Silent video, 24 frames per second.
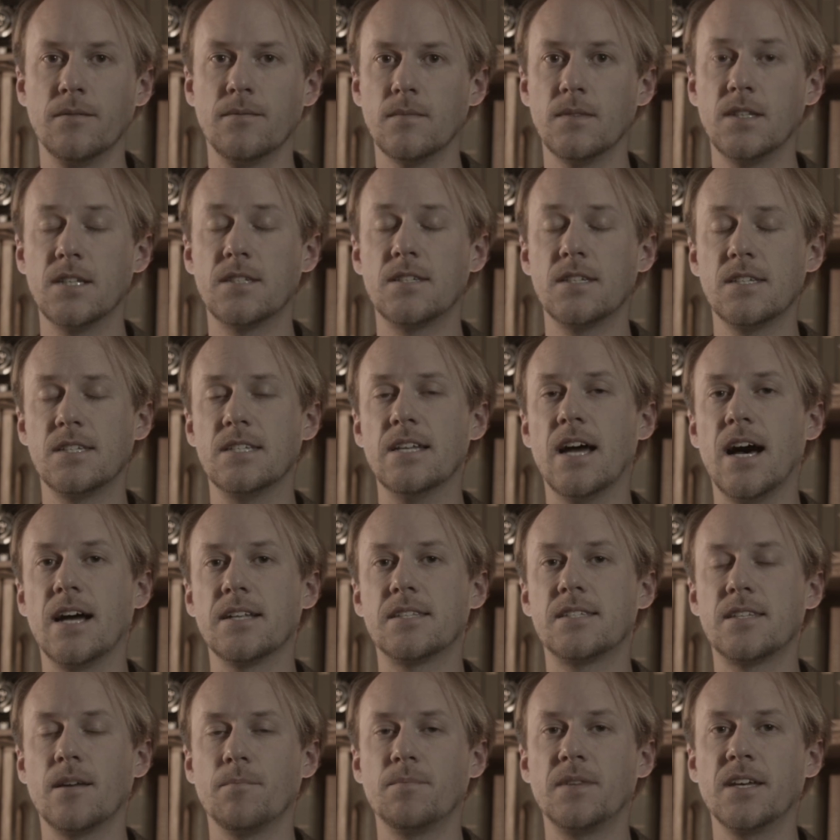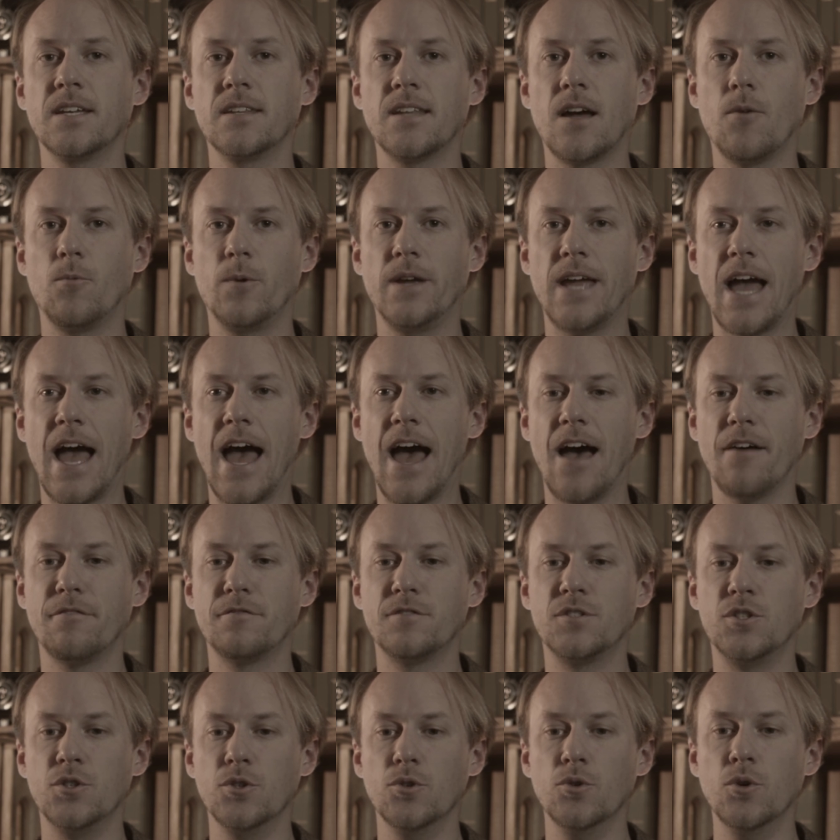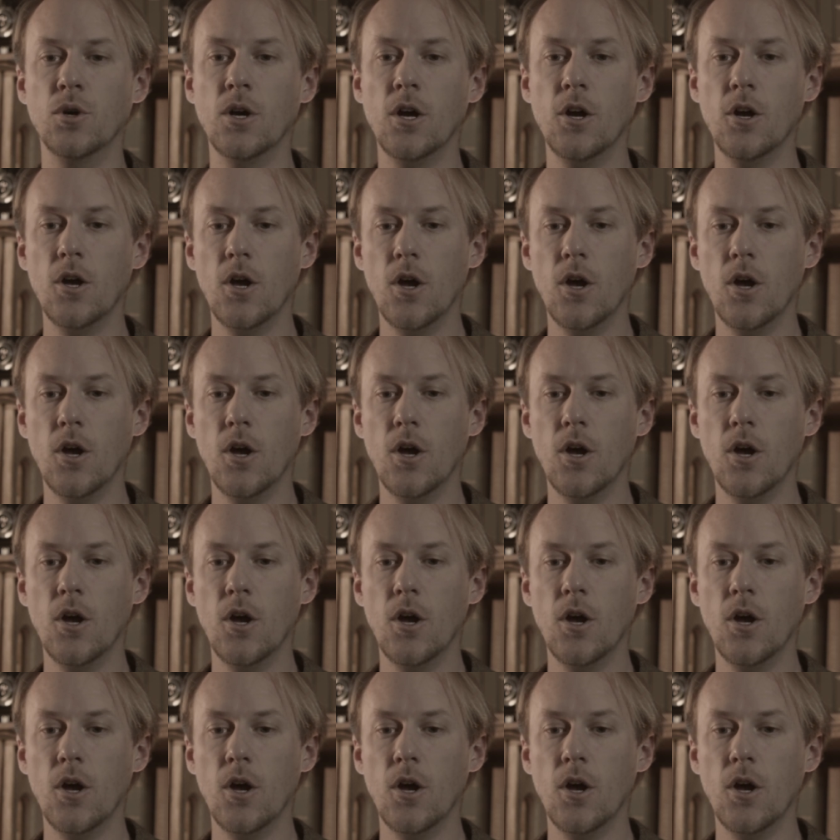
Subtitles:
This is not something that we have to